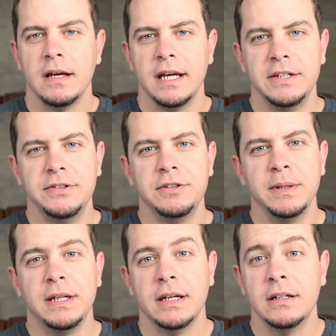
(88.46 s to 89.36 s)
Issues
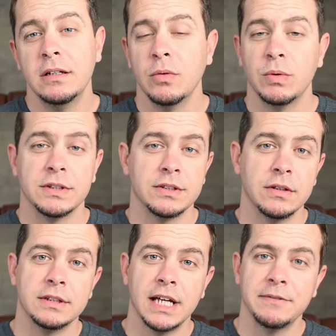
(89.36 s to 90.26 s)
begin when
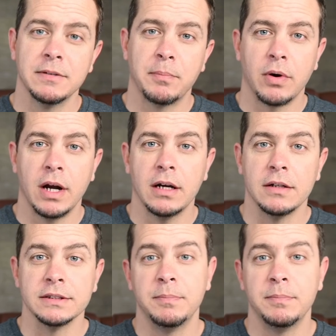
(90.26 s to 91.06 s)
certain types of prions